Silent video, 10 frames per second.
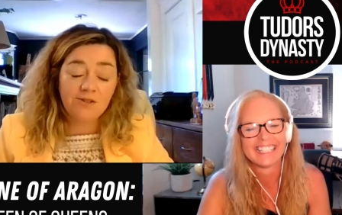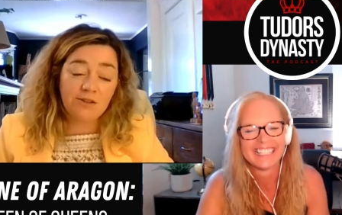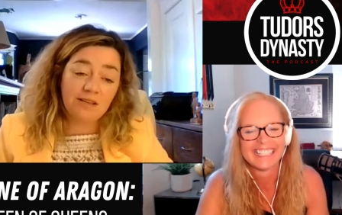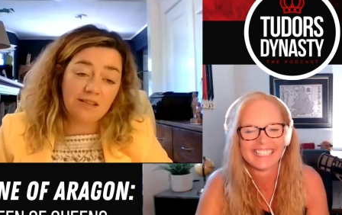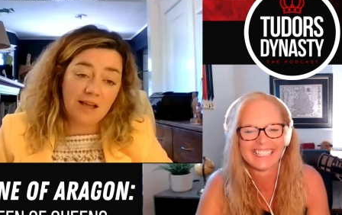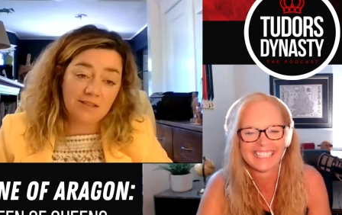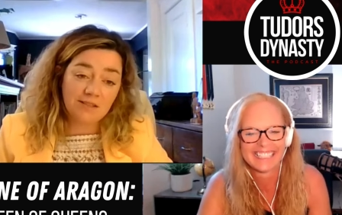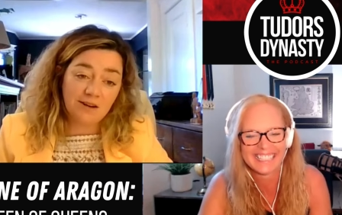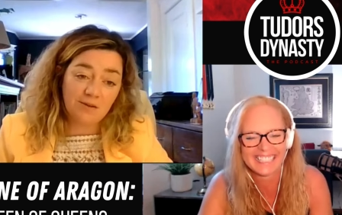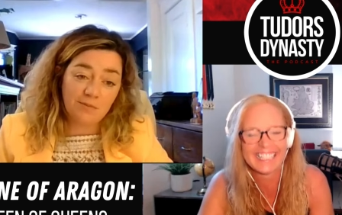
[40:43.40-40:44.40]
Speaker 1: Do you think that's
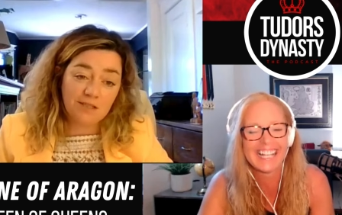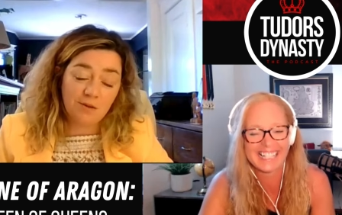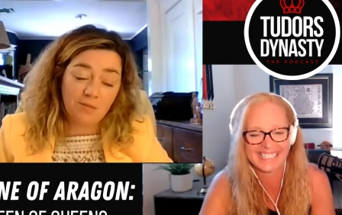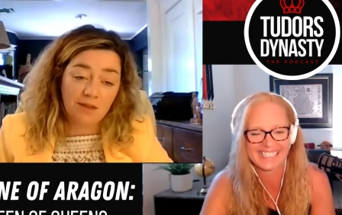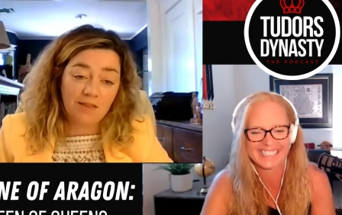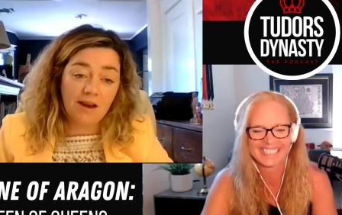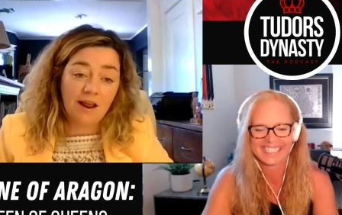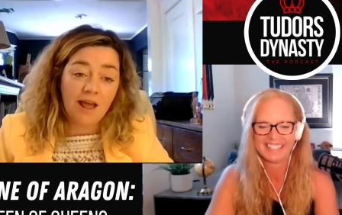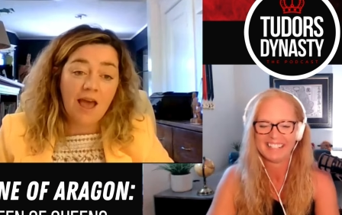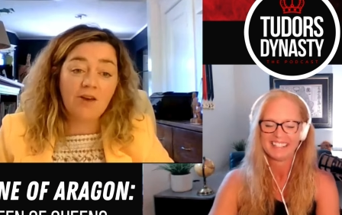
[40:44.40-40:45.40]
going to be yes. something
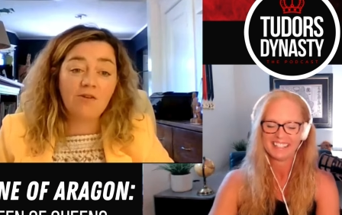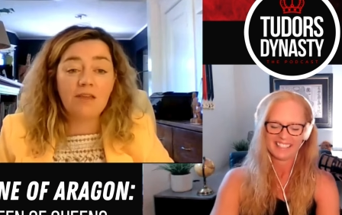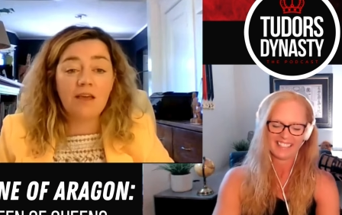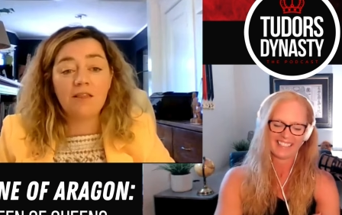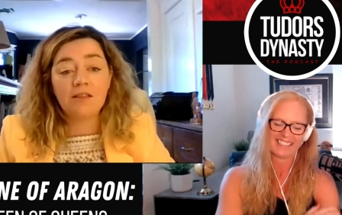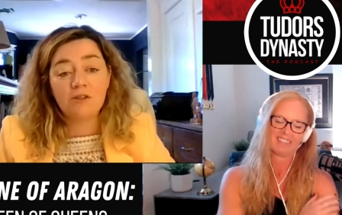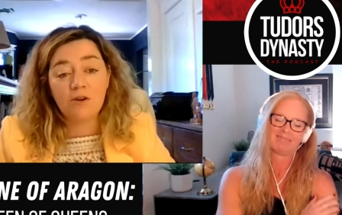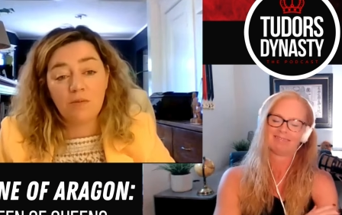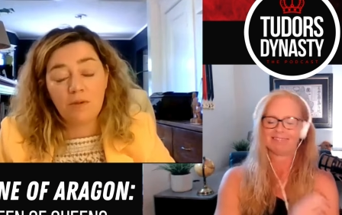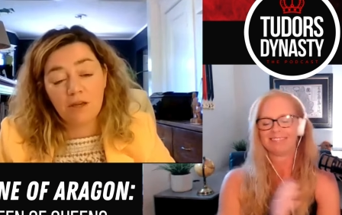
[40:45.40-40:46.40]
that Henry VIII is
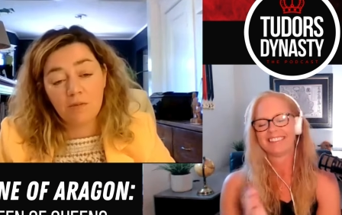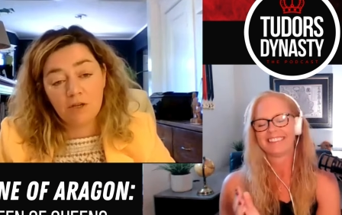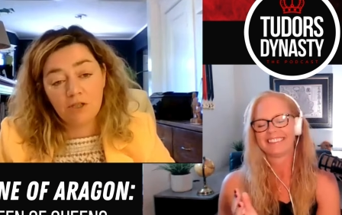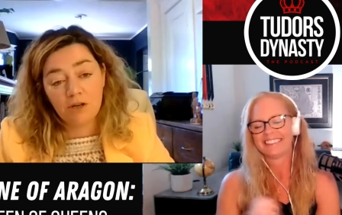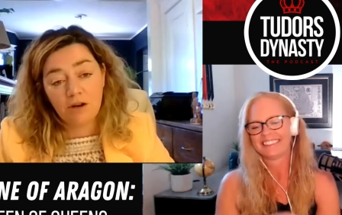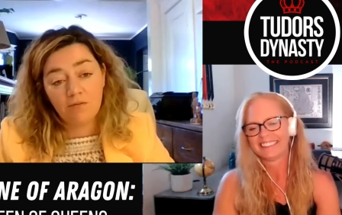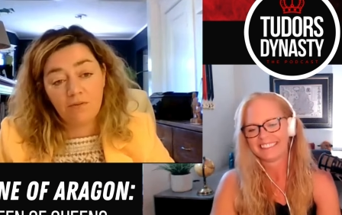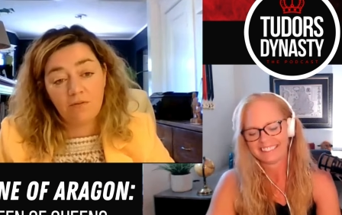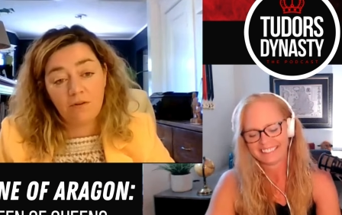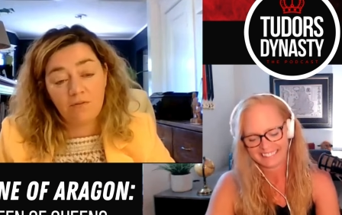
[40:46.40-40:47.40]
going to be commissioning in
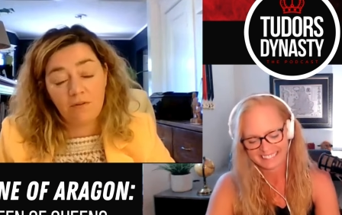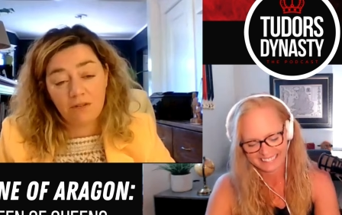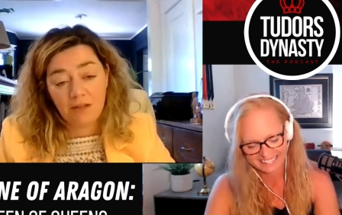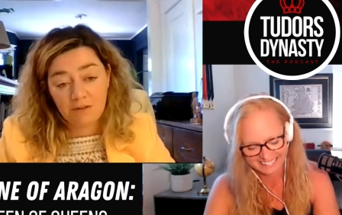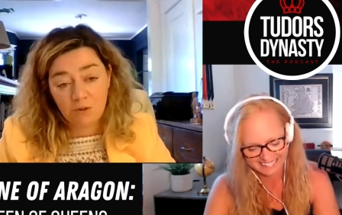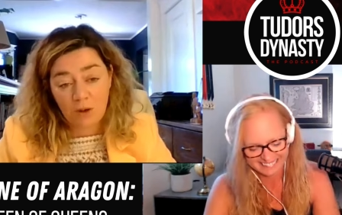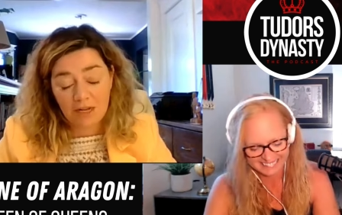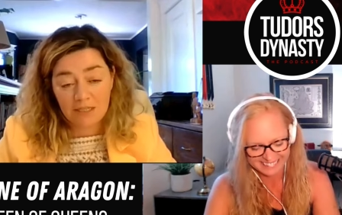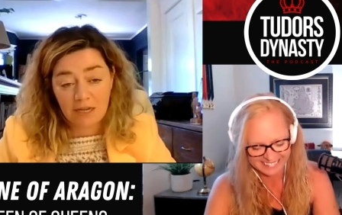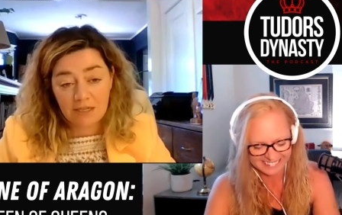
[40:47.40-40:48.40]

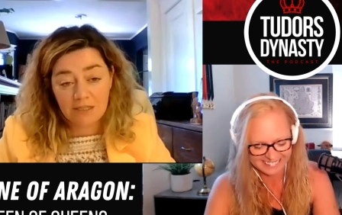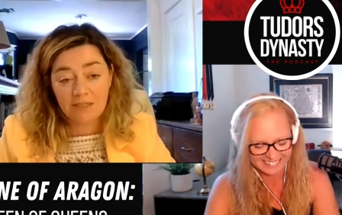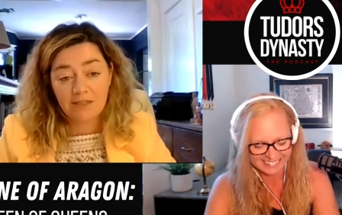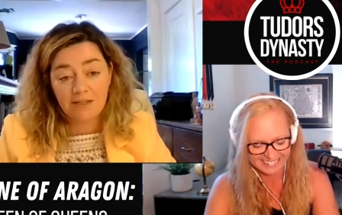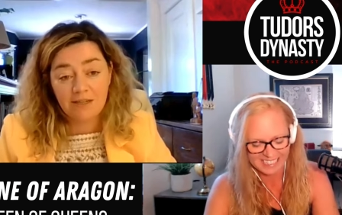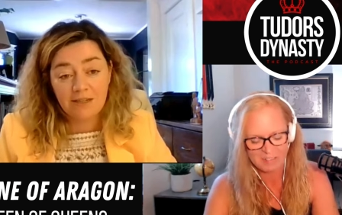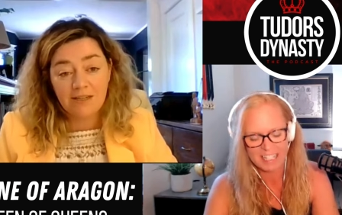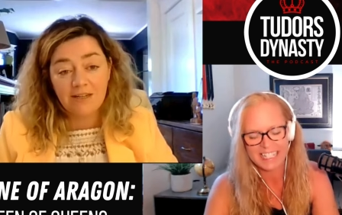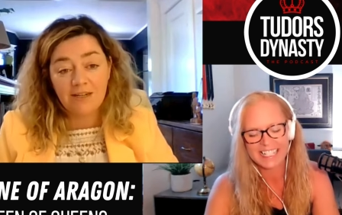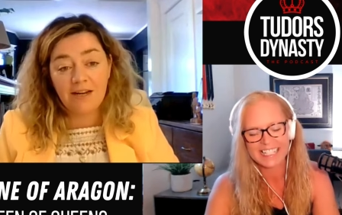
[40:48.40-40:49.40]
1526?
Speaker 2: I mean,
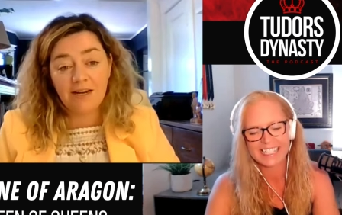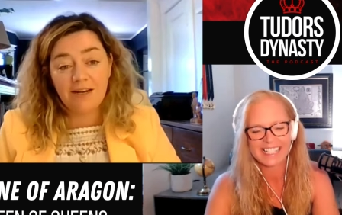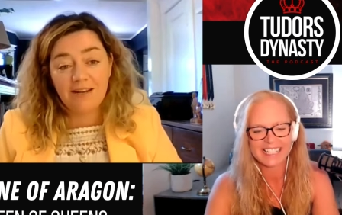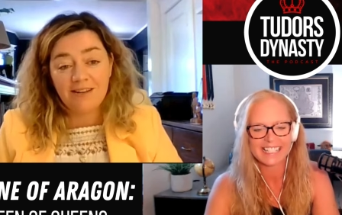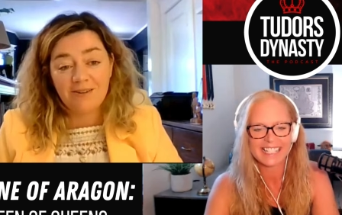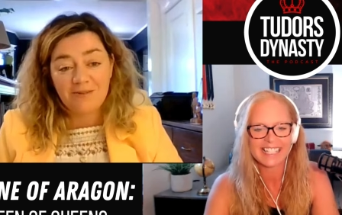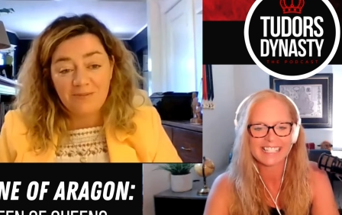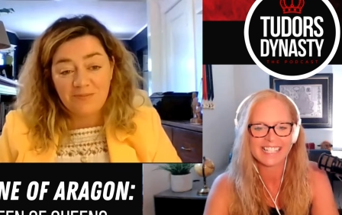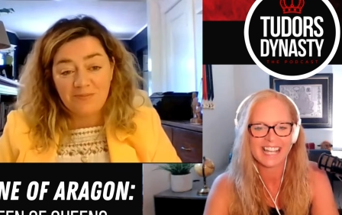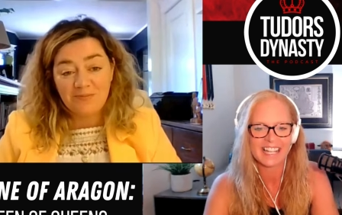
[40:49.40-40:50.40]
it does. He he
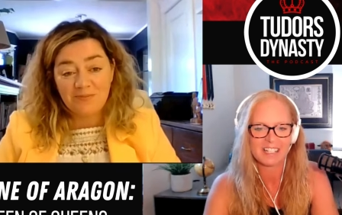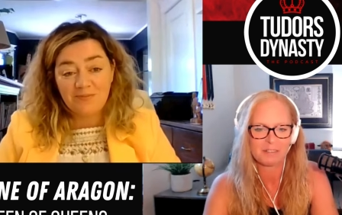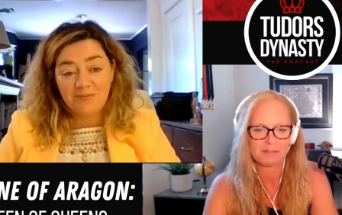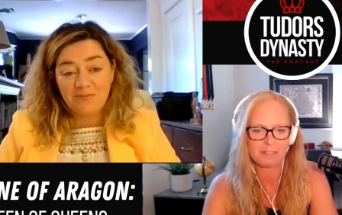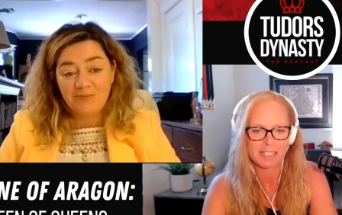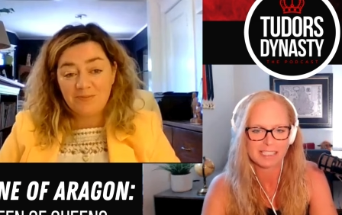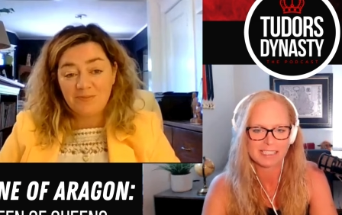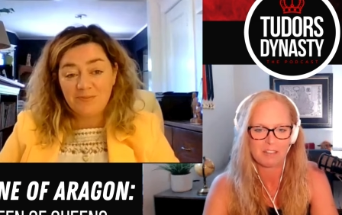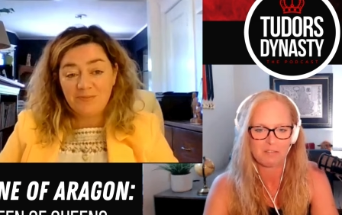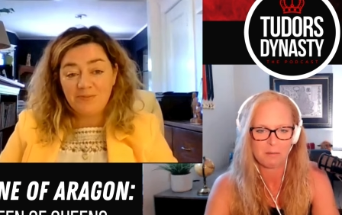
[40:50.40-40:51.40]
is kind of uh,
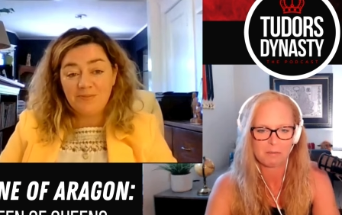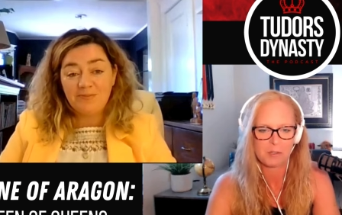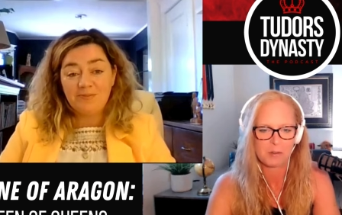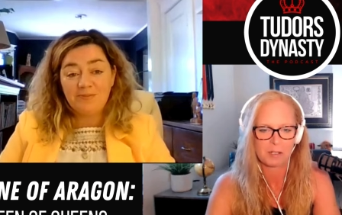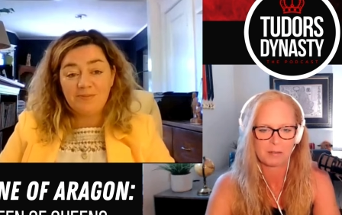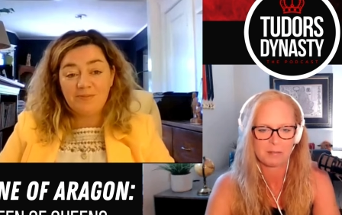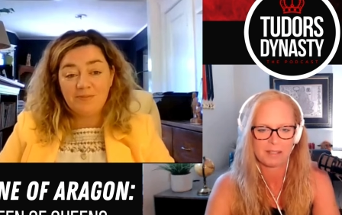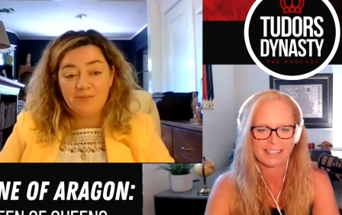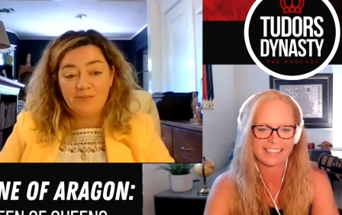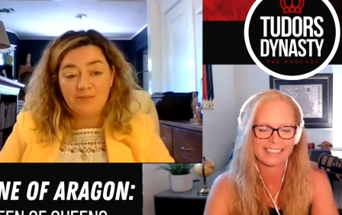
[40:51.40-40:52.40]
self-absorbed. I
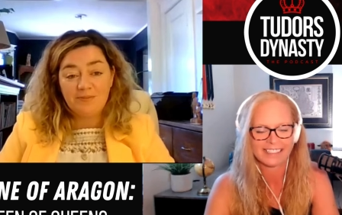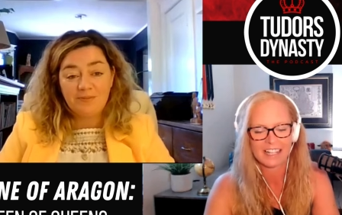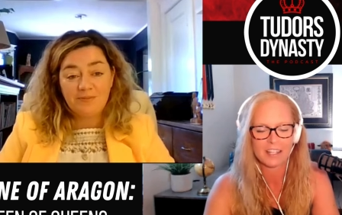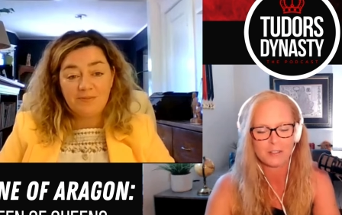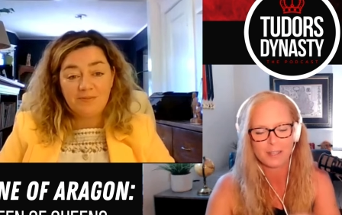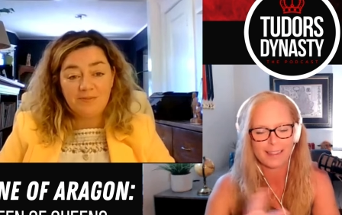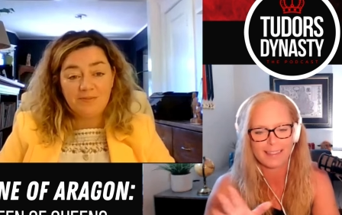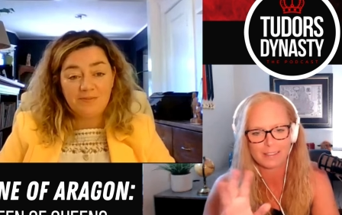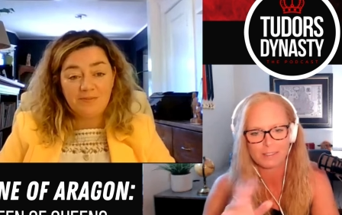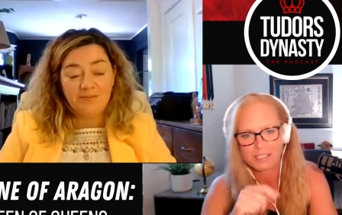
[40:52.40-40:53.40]
mean, other than
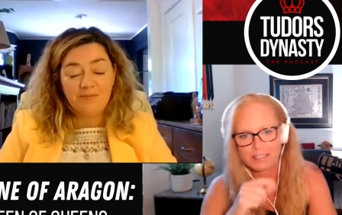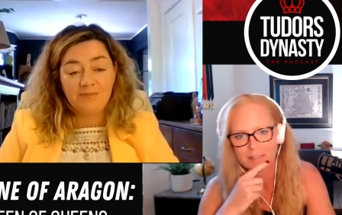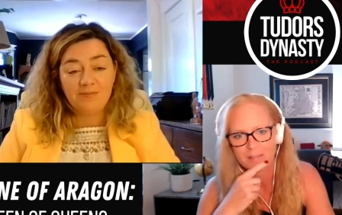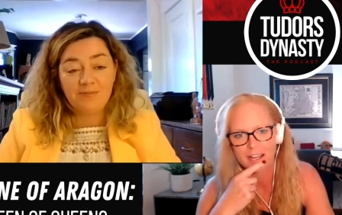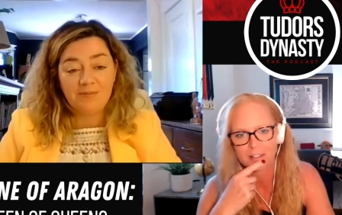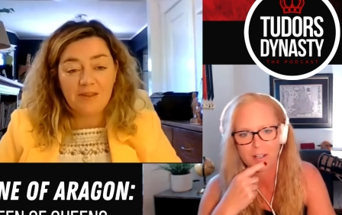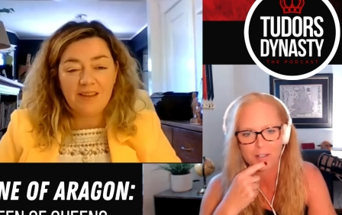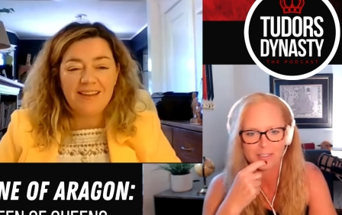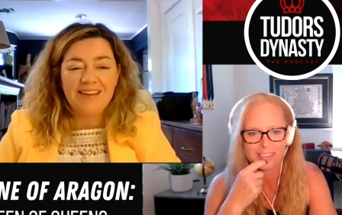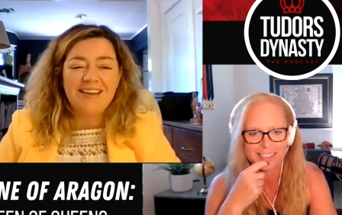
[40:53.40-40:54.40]
the sheath of
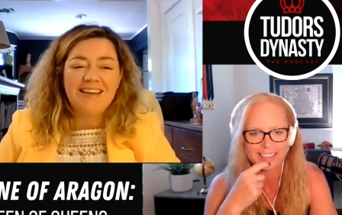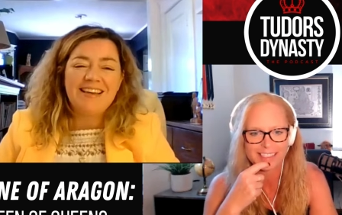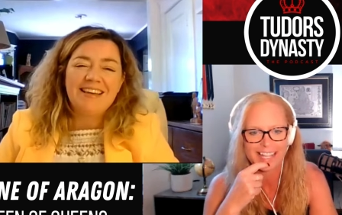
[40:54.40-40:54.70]
arrows and